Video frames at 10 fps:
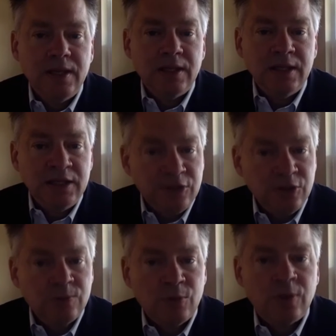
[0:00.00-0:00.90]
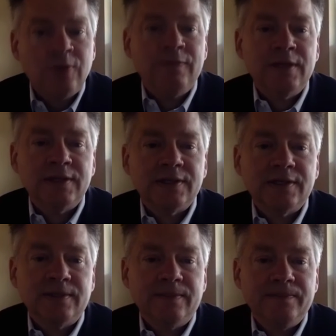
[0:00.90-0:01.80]
They need to do more of this.
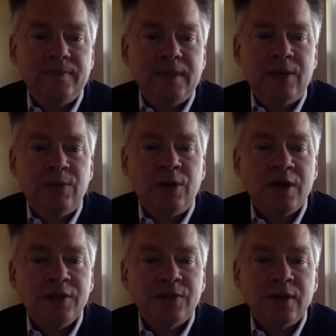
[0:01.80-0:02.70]
I would also